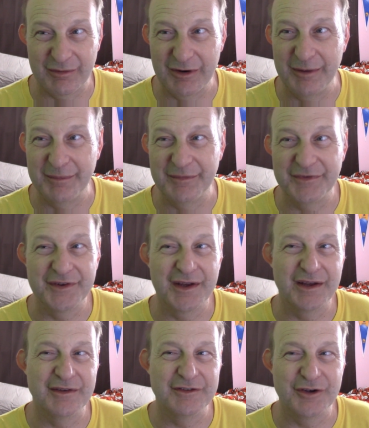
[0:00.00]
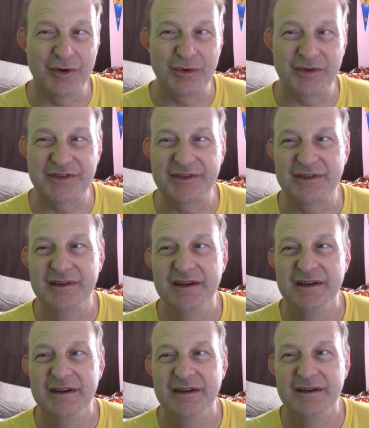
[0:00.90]
Realms jokes.
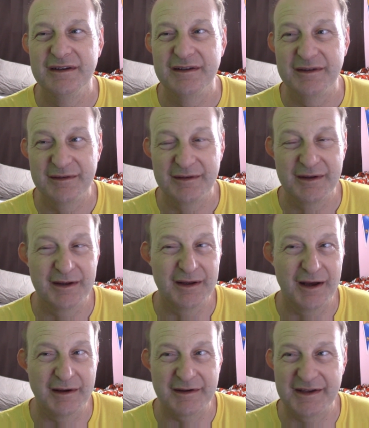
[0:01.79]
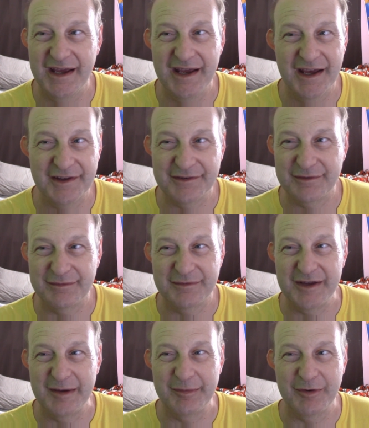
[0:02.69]
chaos
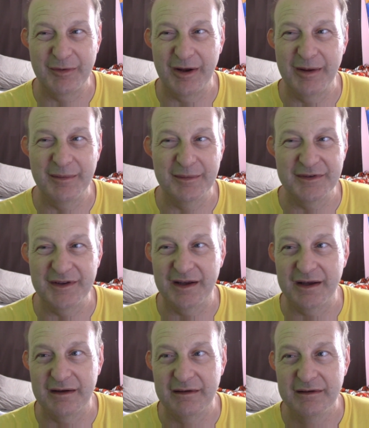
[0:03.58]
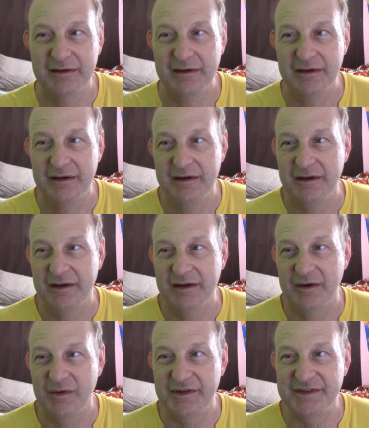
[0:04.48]
type of realms.
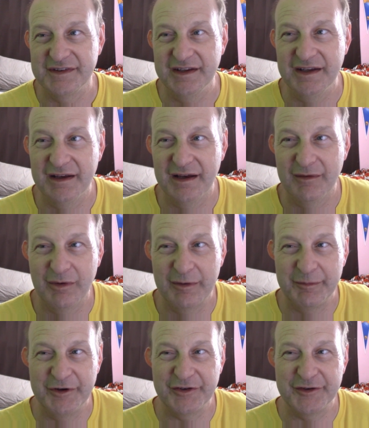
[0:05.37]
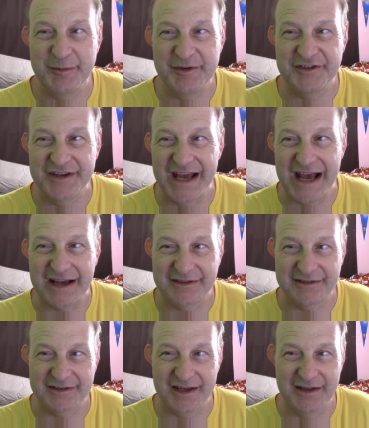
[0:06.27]
We see what appears to be
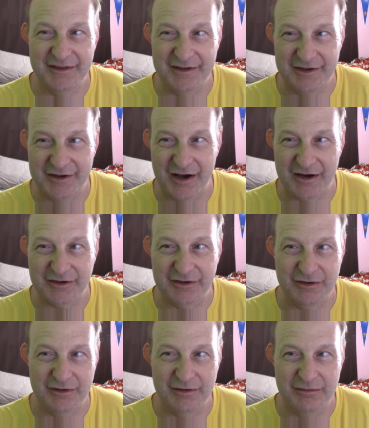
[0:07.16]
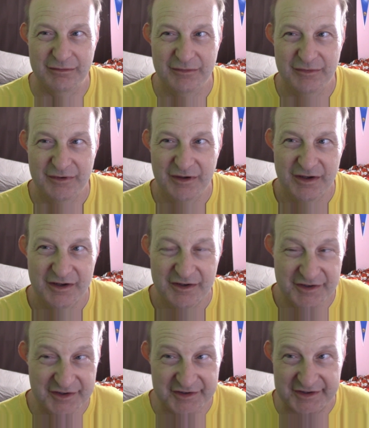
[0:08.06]
Shax and the Doctor.
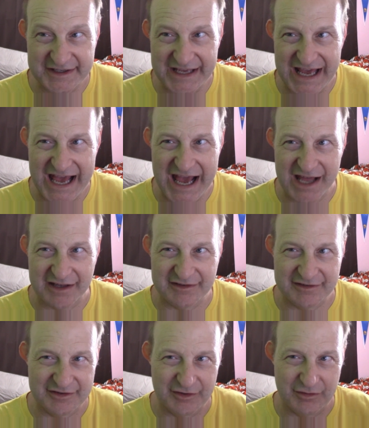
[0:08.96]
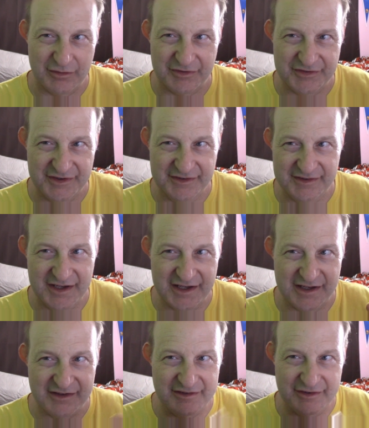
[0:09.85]
She's a cat, so if she's
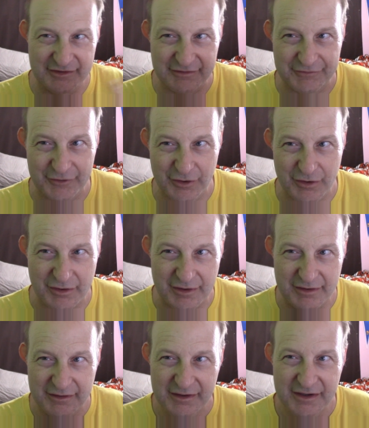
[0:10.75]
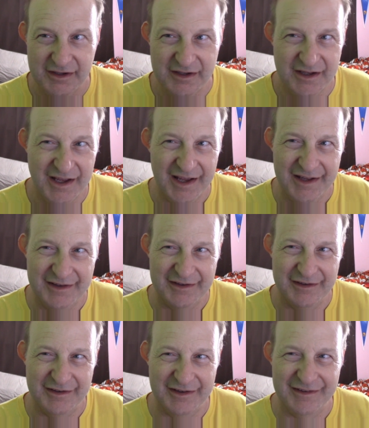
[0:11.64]
naked, she's a furred. And
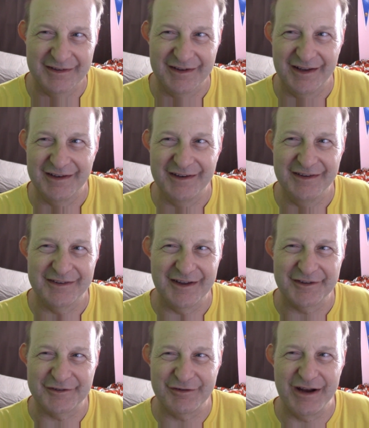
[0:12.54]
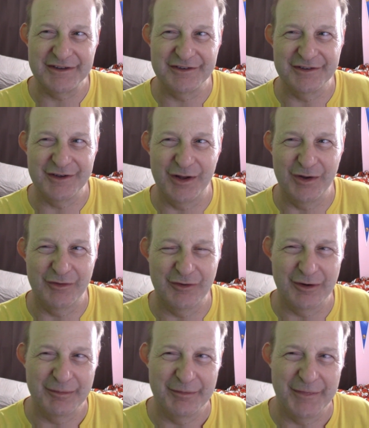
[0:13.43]
then he's got scratches all
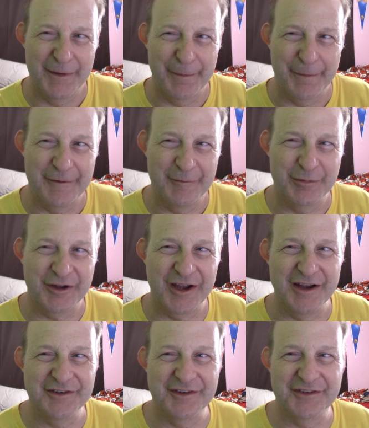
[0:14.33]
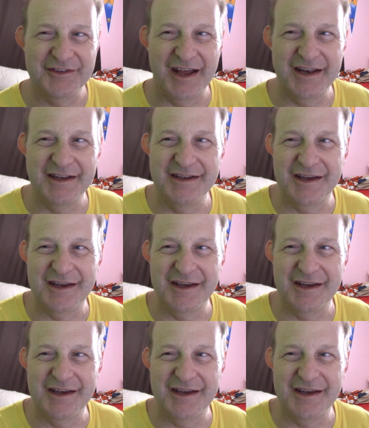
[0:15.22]
over him, and the implication is that